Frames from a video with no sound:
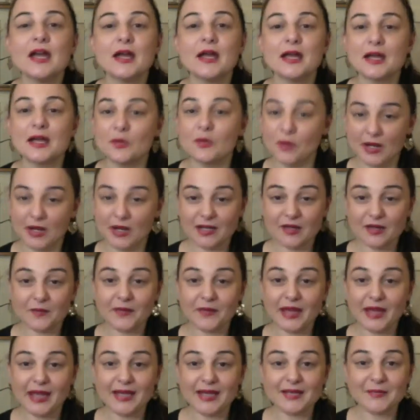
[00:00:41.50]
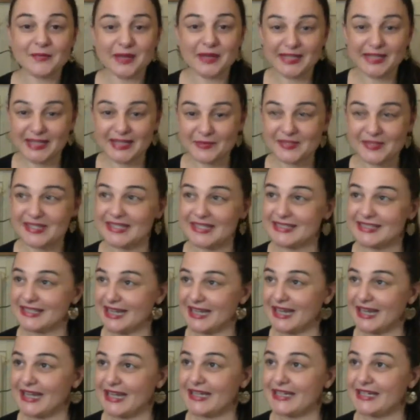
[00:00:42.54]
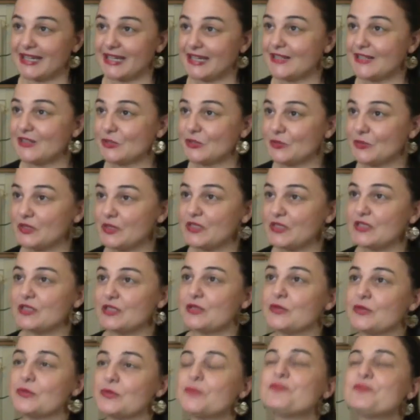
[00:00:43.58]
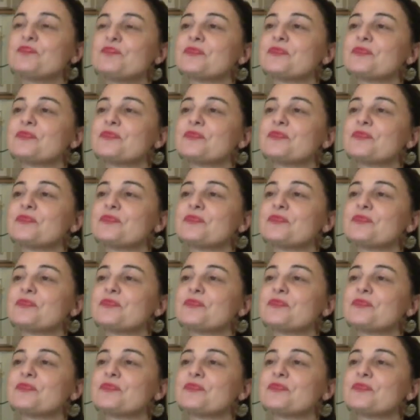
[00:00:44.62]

Welcome back. My name is Andrea and nice to meet you.